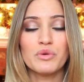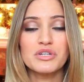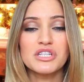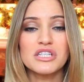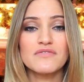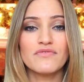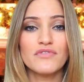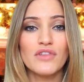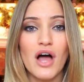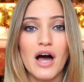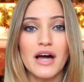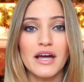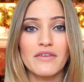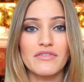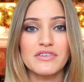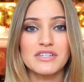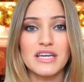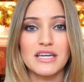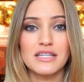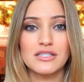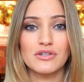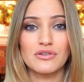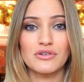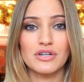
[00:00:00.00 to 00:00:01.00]
which is vlog every
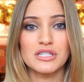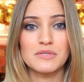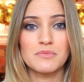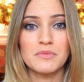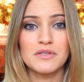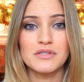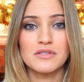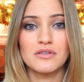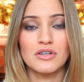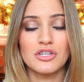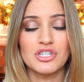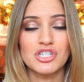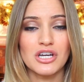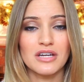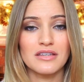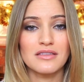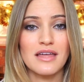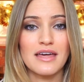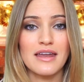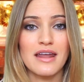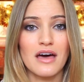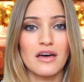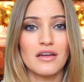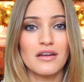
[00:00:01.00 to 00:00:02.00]
day until Christmas, you can check
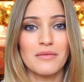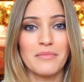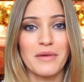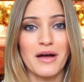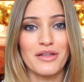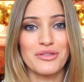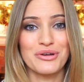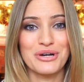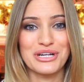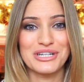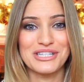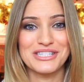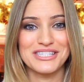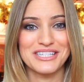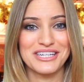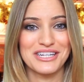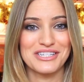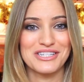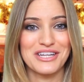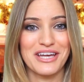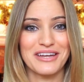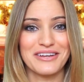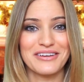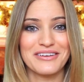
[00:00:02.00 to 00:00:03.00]
that out on my other
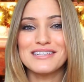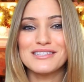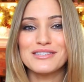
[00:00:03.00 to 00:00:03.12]
iJustine channel,